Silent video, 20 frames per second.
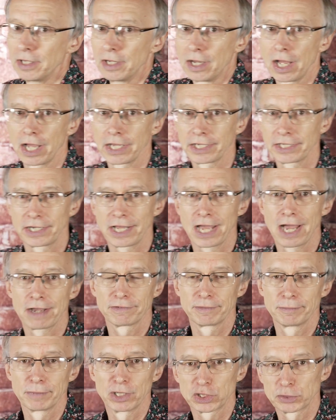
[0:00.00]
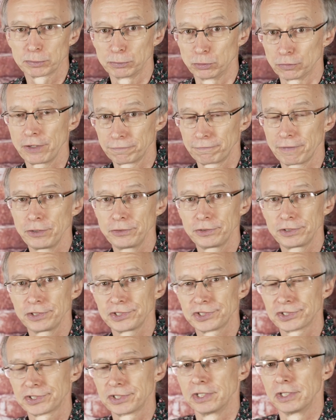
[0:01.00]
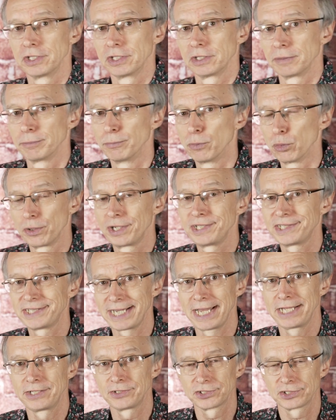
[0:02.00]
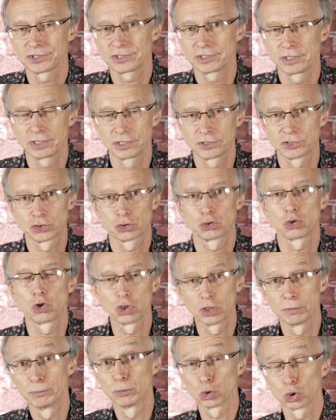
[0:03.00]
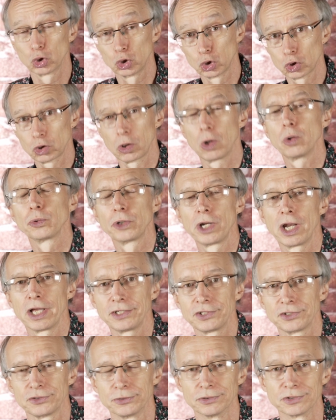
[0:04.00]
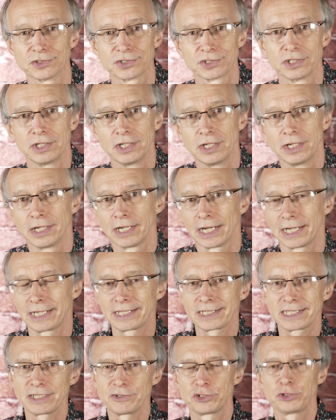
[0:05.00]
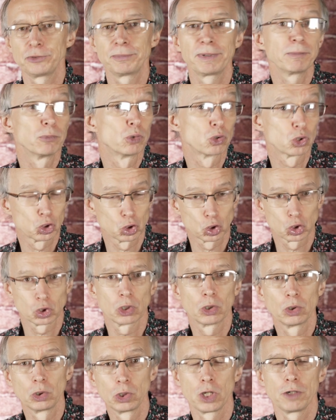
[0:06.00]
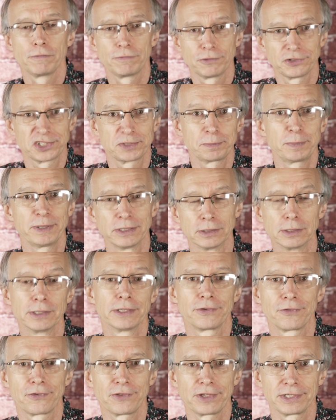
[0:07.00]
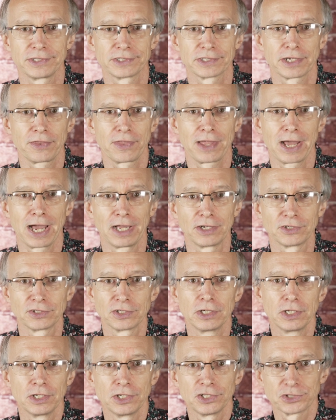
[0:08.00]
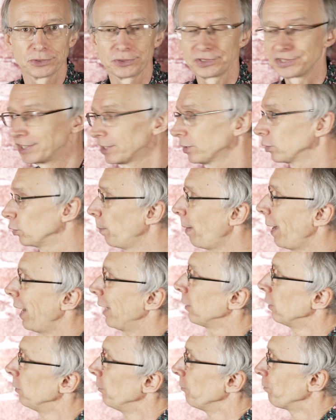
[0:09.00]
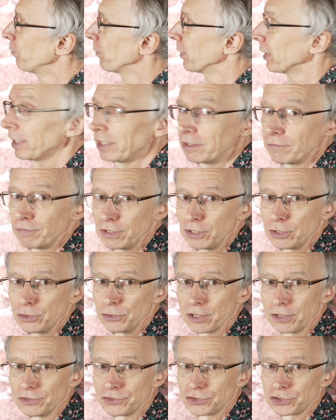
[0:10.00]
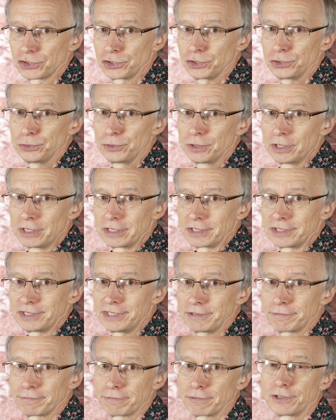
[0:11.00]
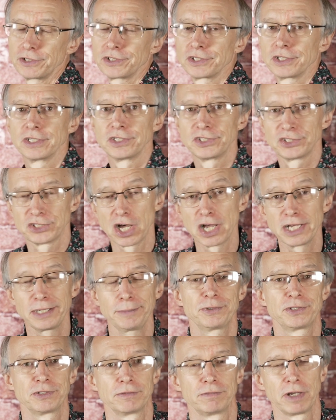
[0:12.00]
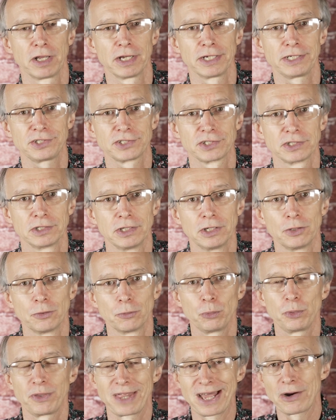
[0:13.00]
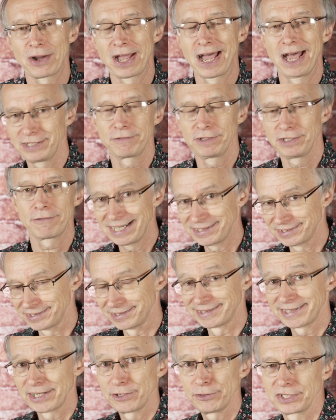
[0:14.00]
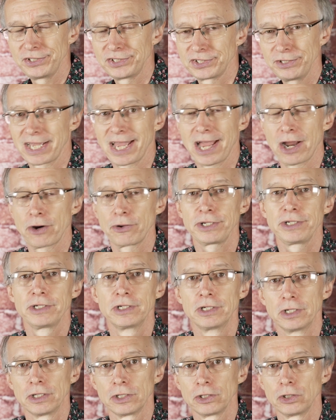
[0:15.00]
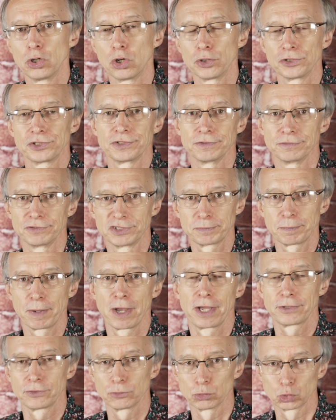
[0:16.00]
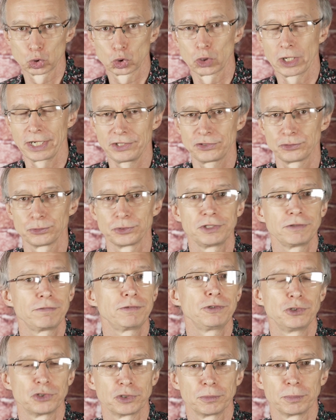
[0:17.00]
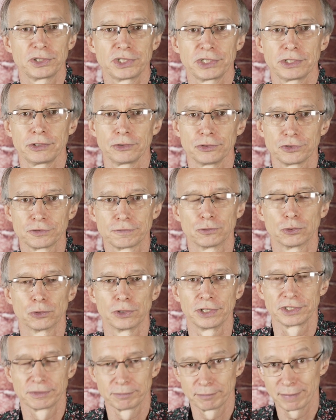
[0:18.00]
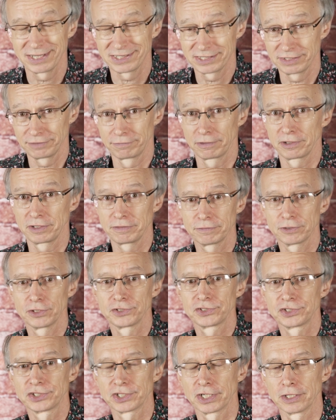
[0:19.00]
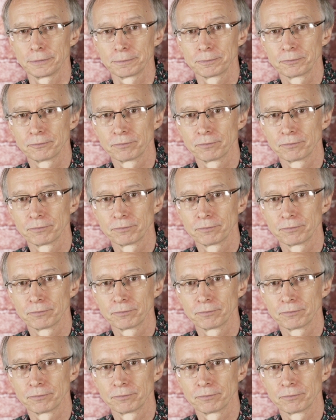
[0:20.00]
I can have a much more focused, more intense, stronger, more controlled light source. And that gives you a bit more control over spill and things like that. So a single panel giving you those two different types of light without having necessarily to carry lots of spun or trace or diffusion materials for it. It makes it very versatile.